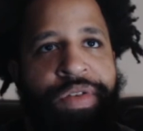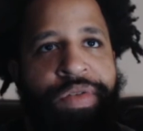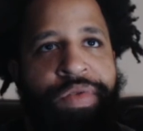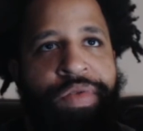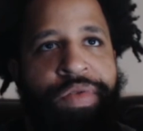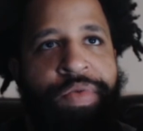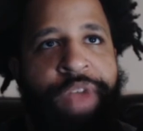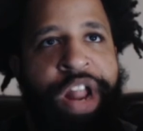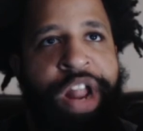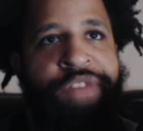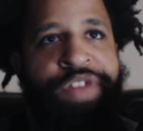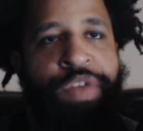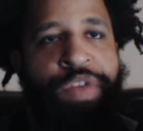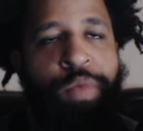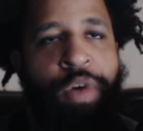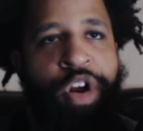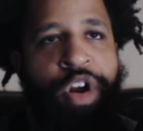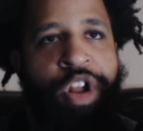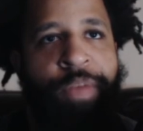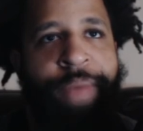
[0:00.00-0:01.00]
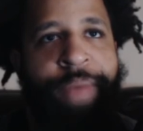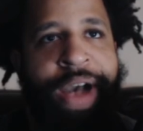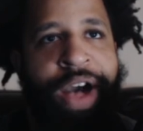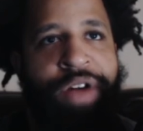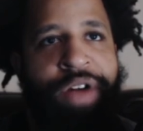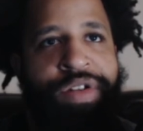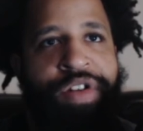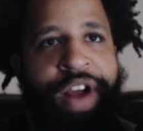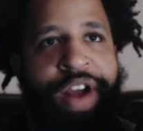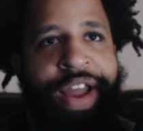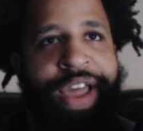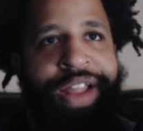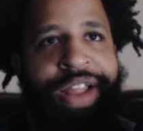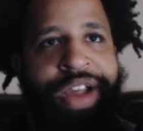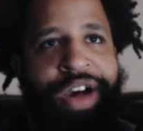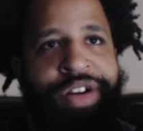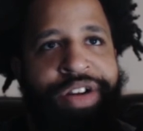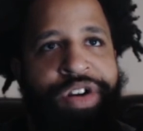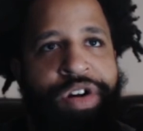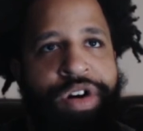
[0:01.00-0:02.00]
that if he's worried about trying to get the
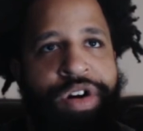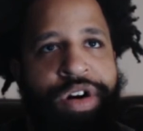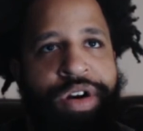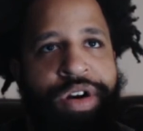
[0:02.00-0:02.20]
underhook,